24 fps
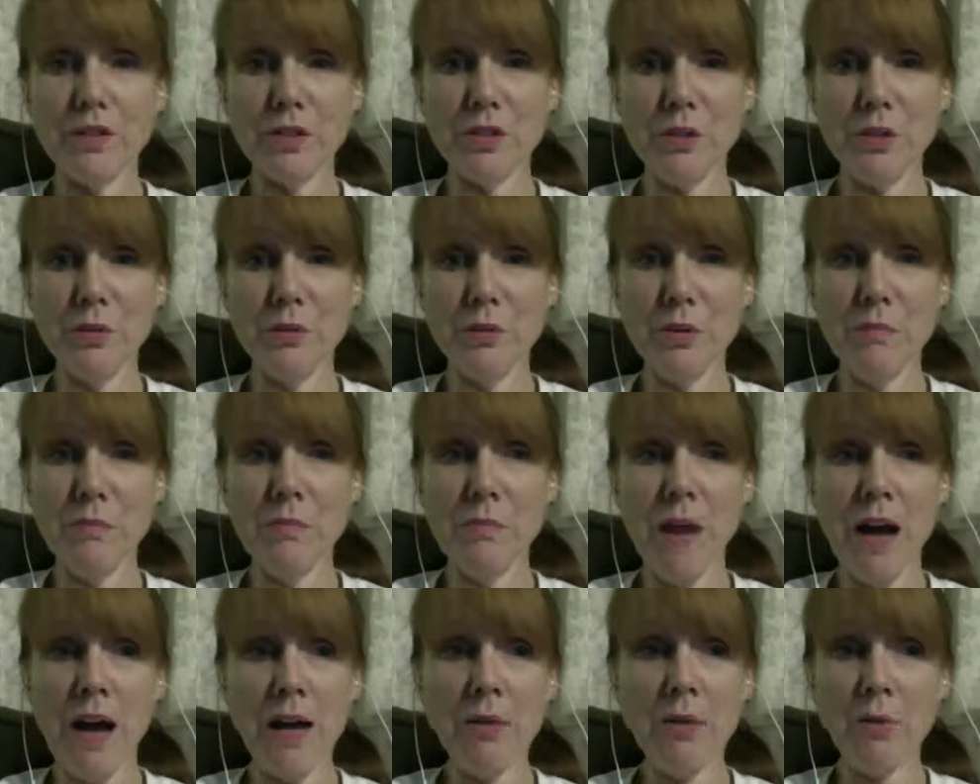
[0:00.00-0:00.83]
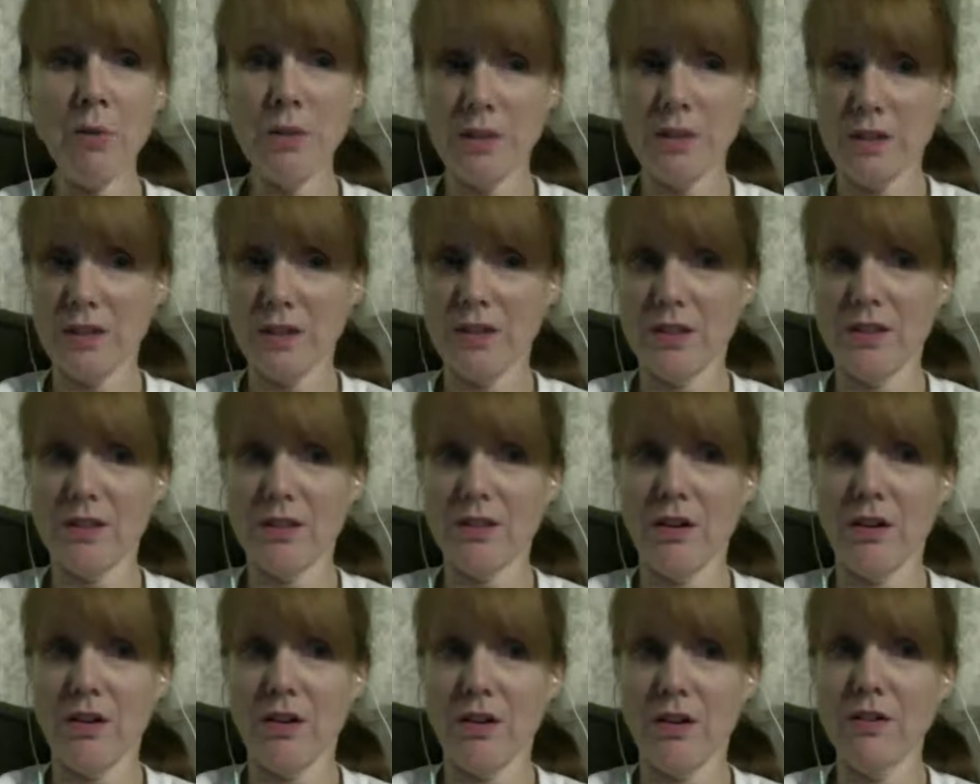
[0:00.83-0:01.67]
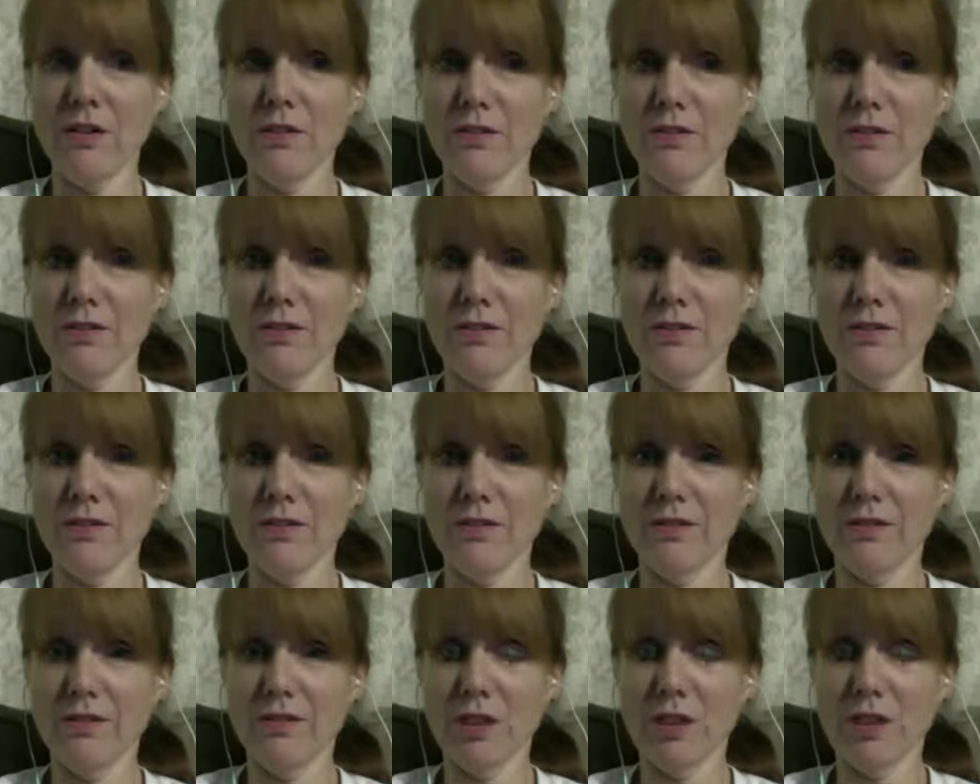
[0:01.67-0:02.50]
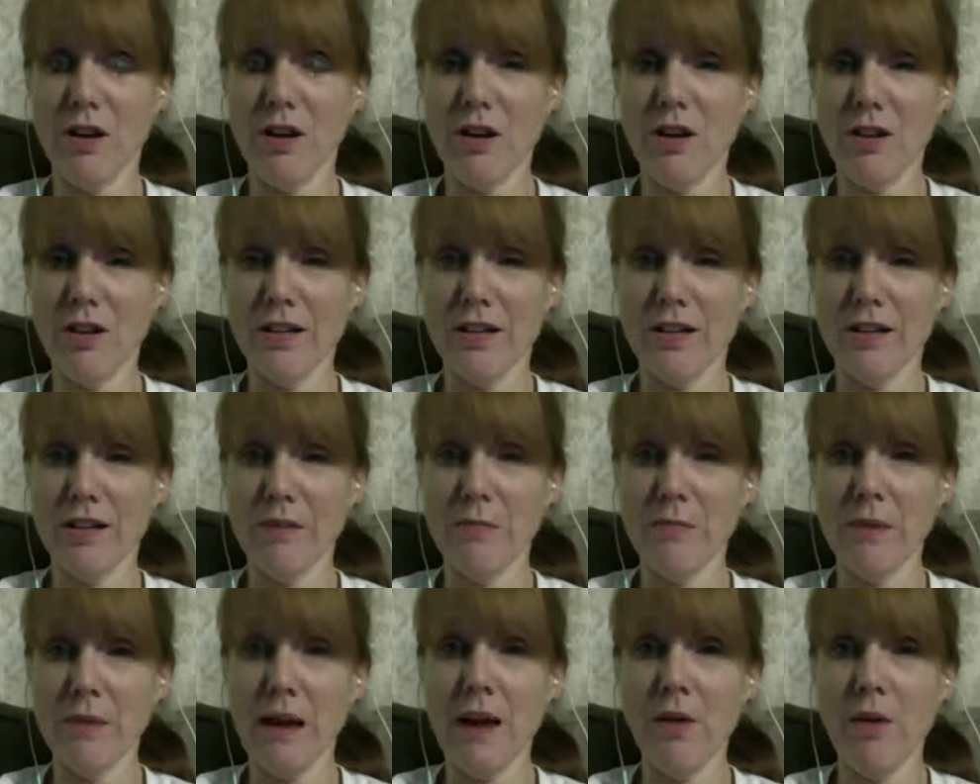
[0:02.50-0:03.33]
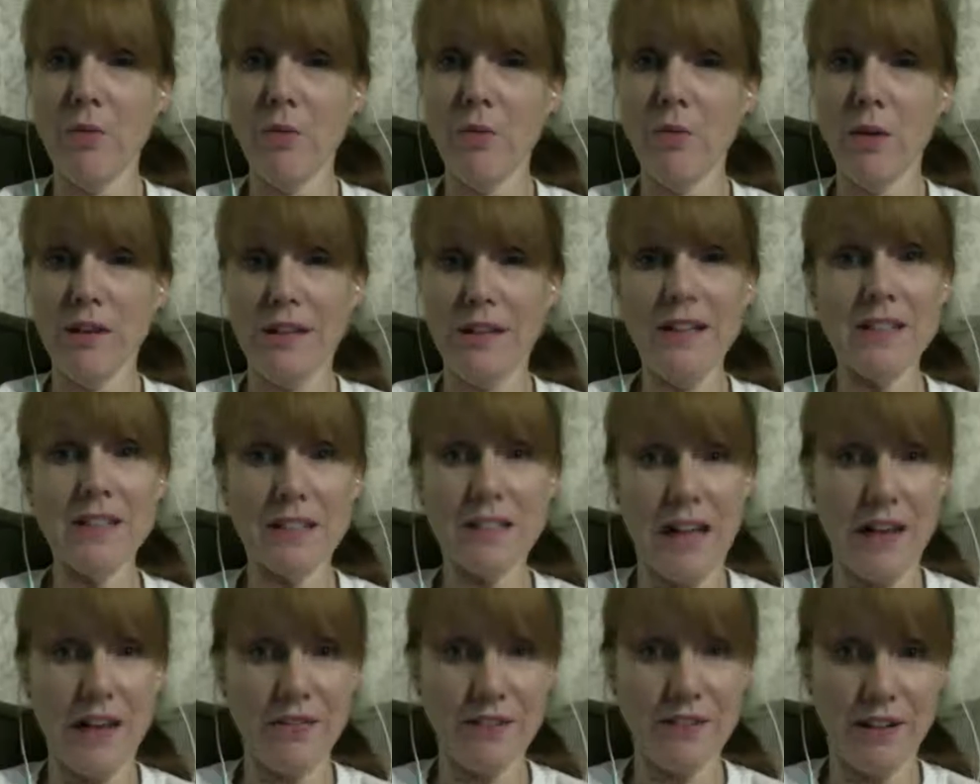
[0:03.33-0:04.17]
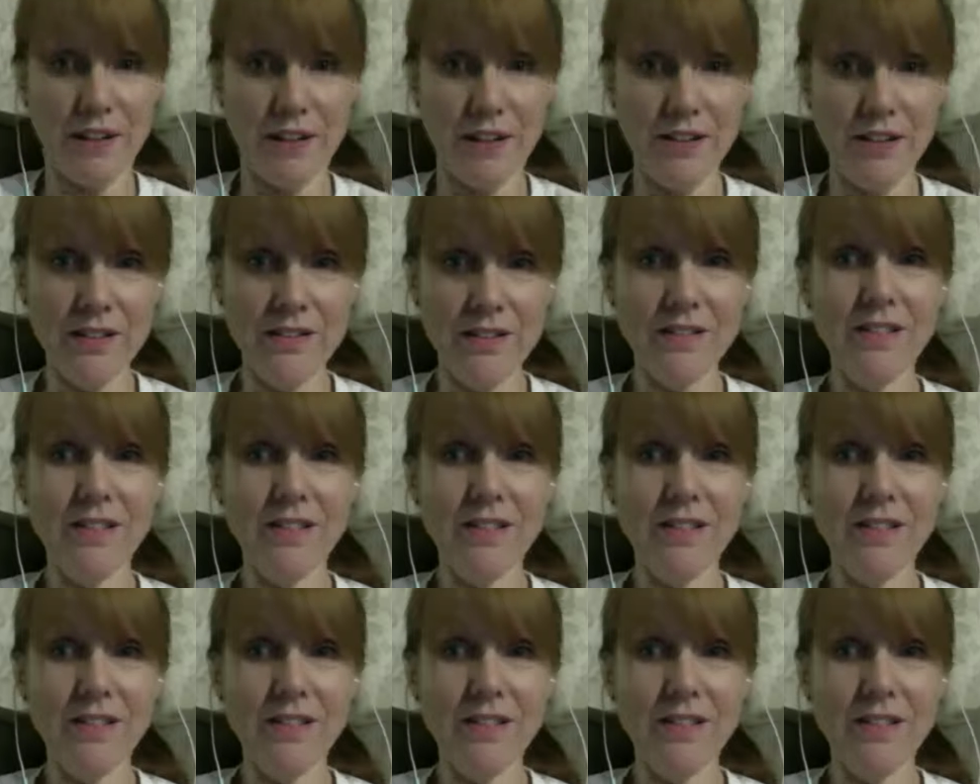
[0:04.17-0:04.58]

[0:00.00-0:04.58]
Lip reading: we might want to start talking about what is out there